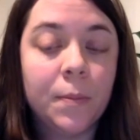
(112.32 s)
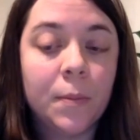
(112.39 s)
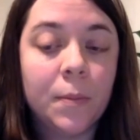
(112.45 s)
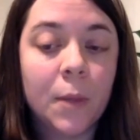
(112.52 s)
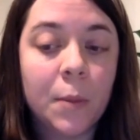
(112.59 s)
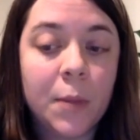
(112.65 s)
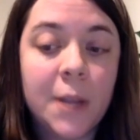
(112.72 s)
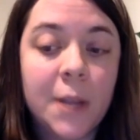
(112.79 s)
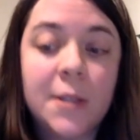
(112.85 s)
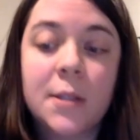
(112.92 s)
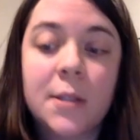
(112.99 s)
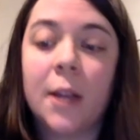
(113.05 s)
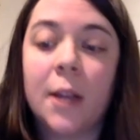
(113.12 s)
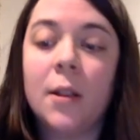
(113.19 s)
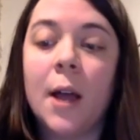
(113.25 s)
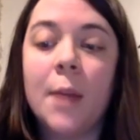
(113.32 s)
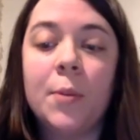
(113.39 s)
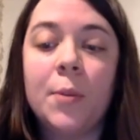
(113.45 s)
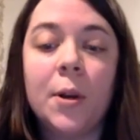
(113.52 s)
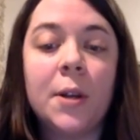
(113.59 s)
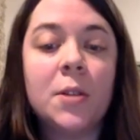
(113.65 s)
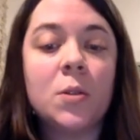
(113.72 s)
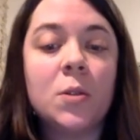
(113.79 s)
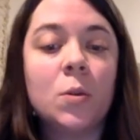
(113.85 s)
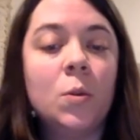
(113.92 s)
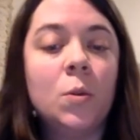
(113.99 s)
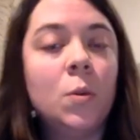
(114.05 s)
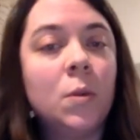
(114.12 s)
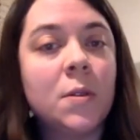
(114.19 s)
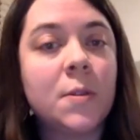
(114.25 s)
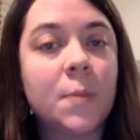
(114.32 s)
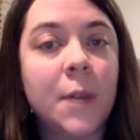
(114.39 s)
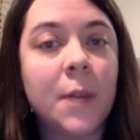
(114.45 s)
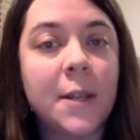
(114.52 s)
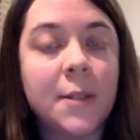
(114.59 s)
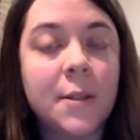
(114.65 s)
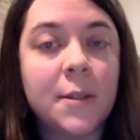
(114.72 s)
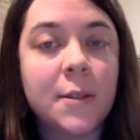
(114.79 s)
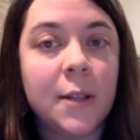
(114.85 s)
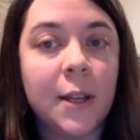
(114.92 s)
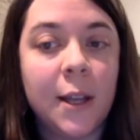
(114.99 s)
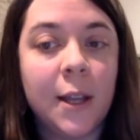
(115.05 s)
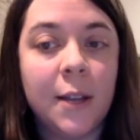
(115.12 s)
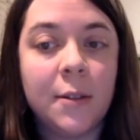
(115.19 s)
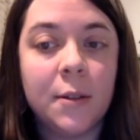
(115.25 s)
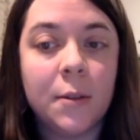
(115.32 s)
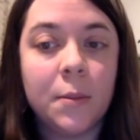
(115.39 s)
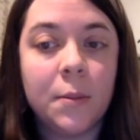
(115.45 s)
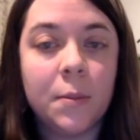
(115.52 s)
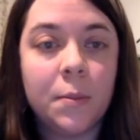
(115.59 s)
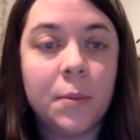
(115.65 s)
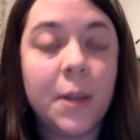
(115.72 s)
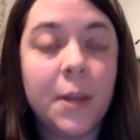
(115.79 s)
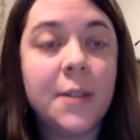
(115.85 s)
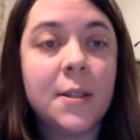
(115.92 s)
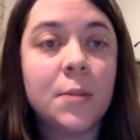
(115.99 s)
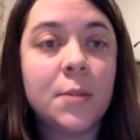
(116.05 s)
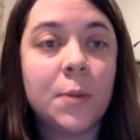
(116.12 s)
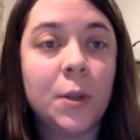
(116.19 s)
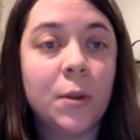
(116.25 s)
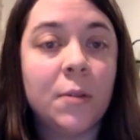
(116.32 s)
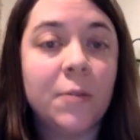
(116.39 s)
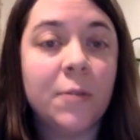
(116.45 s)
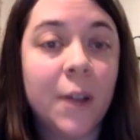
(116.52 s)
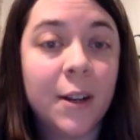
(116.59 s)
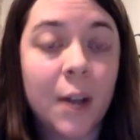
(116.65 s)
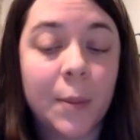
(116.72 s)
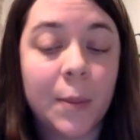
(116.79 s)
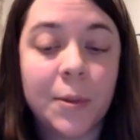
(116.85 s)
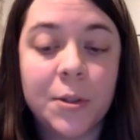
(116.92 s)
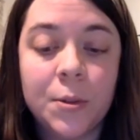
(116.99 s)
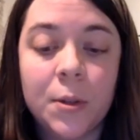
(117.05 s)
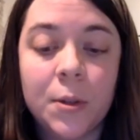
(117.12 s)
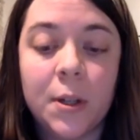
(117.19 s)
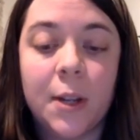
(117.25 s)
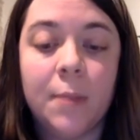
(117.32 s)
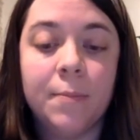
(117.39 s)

Places like libraries, schools, places to eat, places where you can find opportunity.